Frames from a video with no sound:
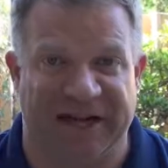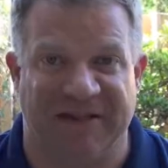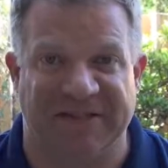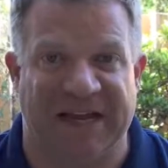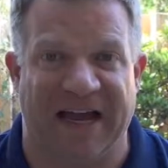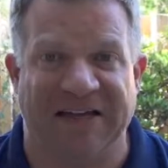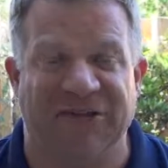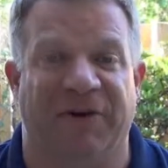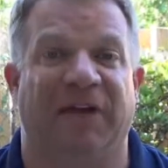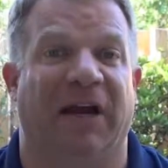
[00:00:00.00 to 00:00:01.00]
day outside,
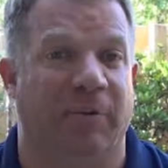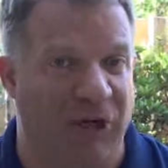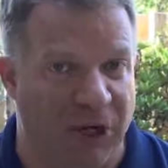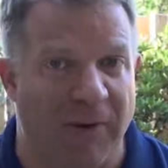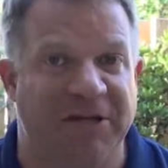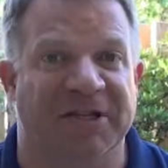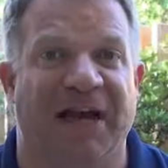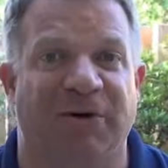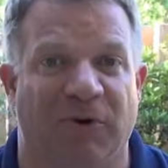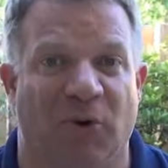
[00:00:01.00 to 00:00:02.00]
so I thought I would go
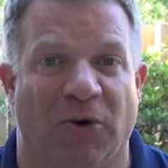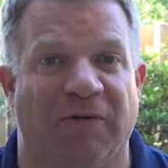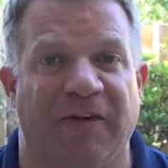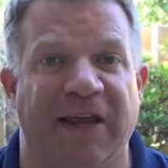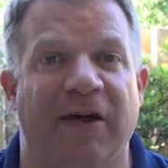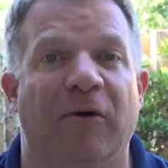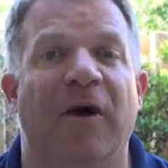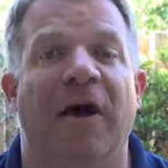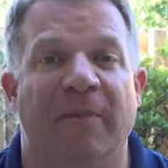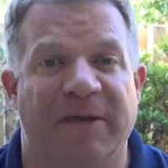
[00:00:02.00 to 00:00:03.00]
outside to record a video
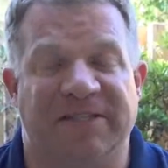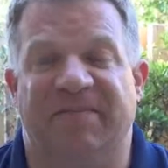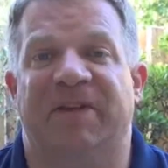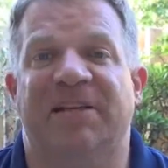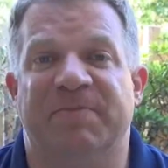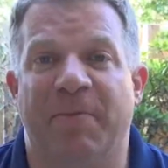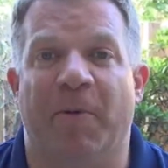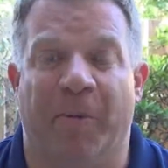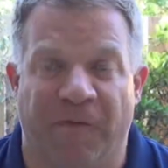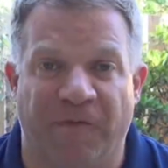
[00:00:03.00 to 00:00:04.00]
because sometimes
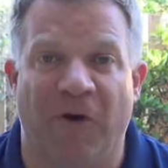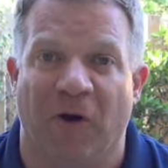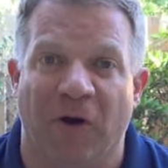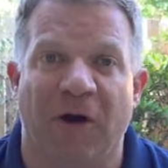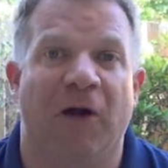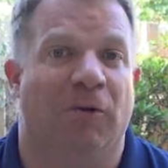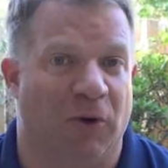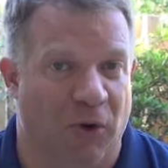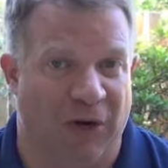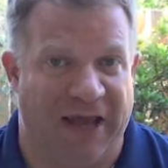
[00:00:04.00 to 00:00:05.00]
people prefer
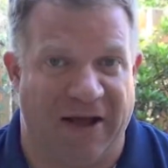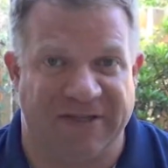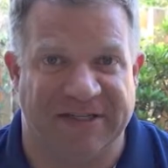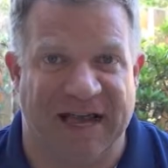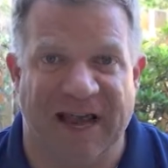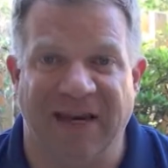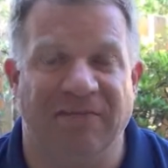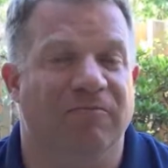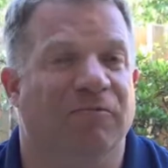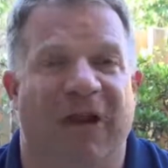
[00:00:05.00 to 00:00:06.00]
recording
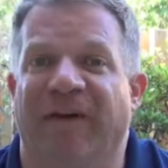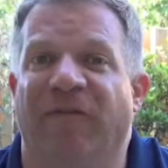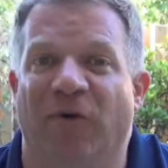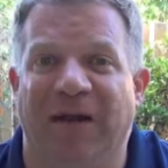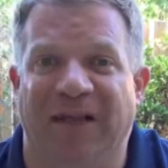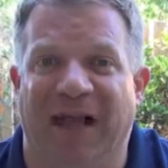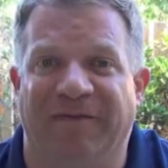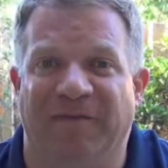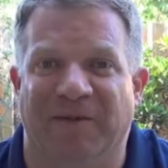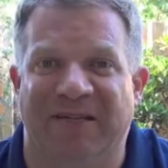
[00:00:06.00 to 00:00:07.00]
outside. When you have great
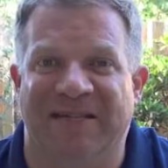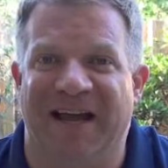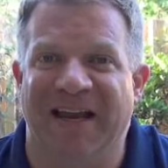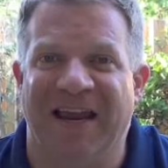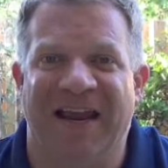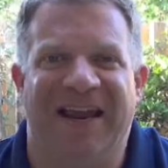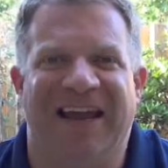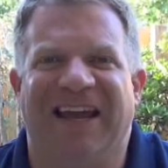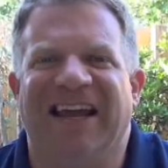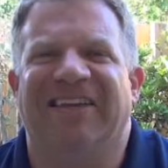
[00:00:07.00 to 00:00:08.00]
light from the sun, it
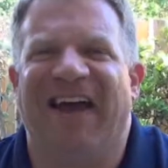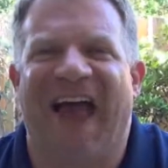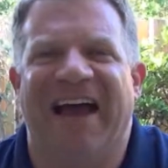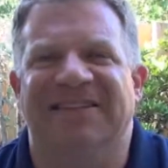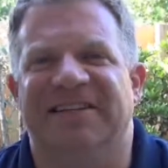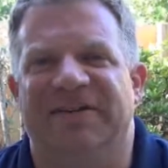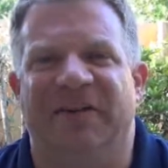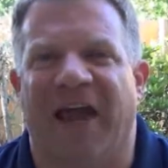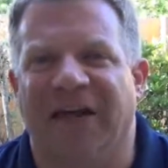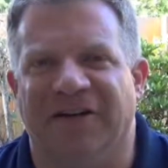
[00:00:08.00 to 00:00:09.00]
kind of adds a
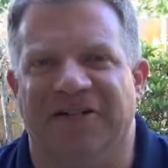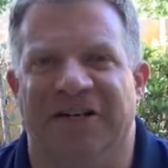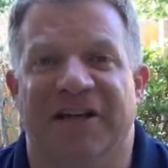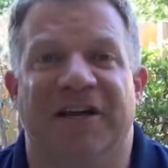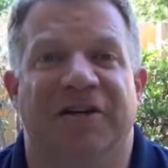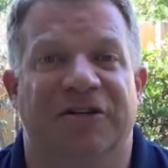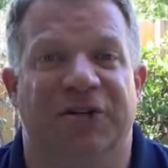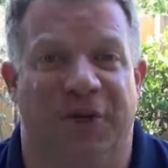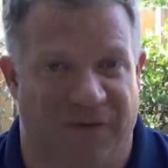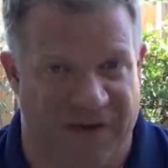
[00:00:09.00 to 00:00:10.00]
different energy
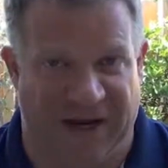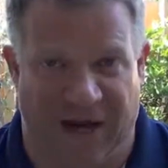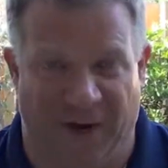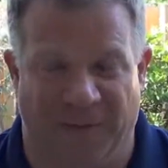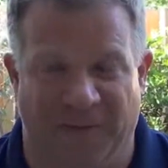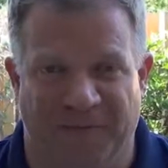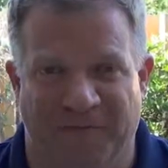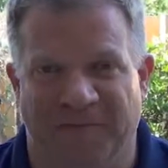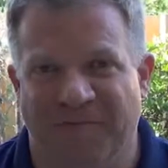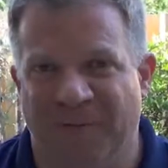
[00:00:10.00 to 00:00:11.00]
to your video.
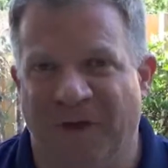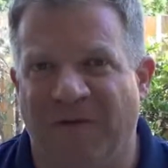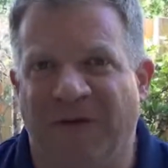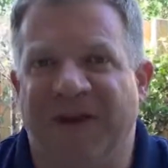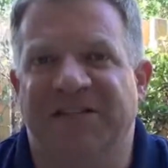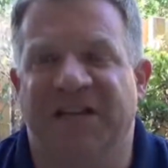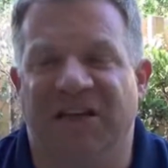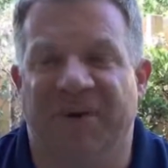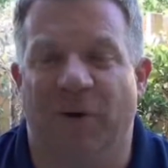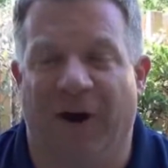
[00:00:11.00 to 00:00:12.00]
A few things you
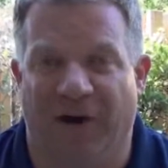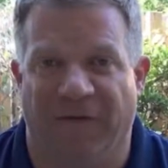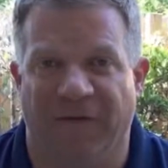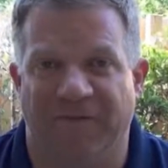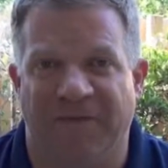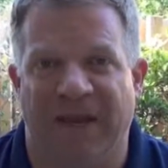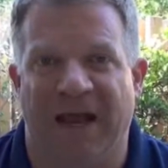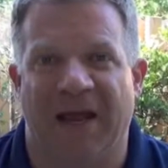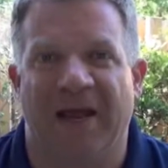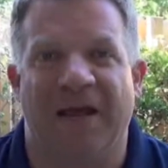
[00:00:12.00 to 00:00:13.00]
need to be aware of:
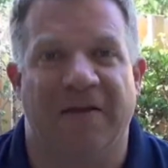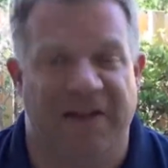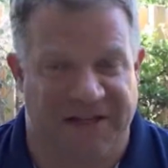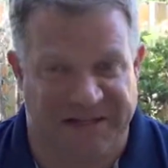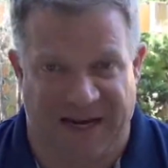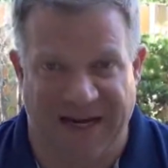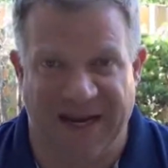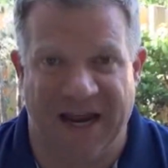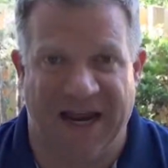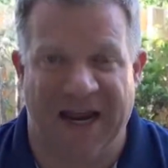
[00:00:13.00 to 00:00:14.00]
the
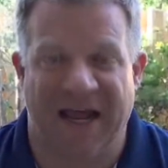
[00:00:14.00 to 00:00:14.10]
sun,